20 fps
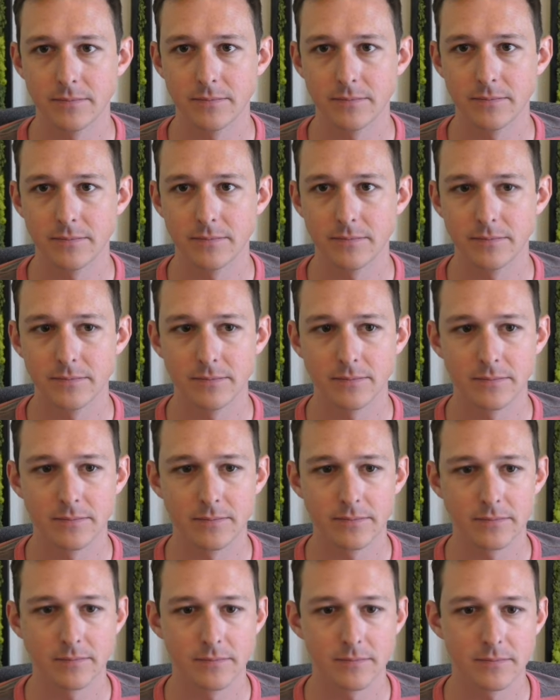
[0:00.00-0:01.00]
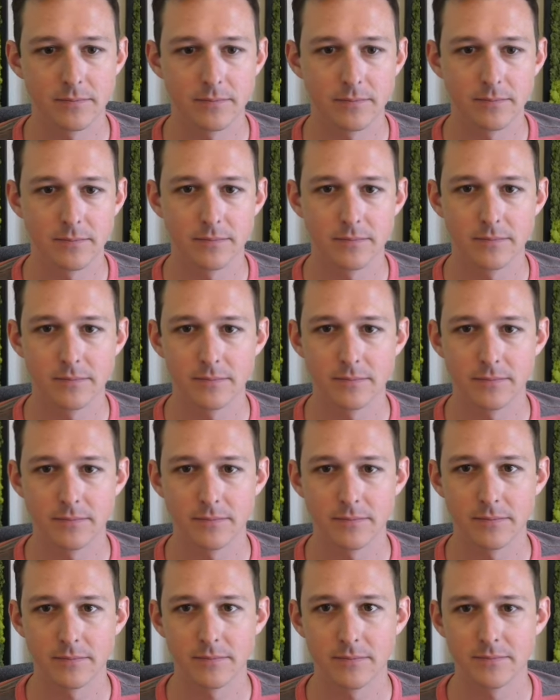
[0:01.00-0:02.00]

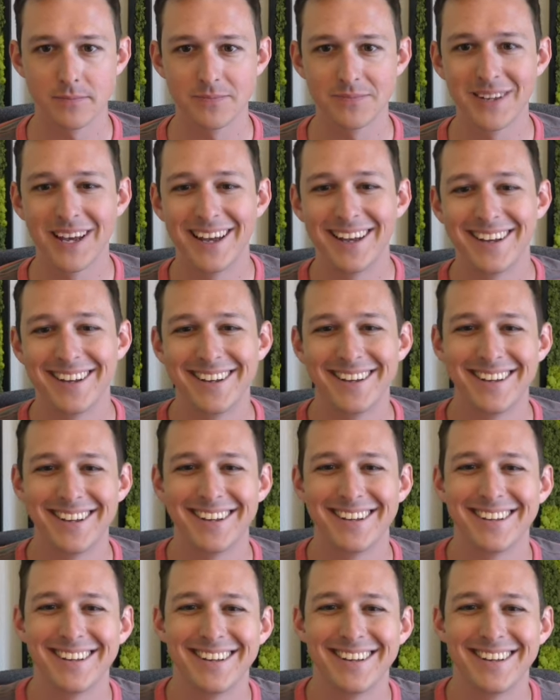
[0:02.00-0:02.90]
[no speech]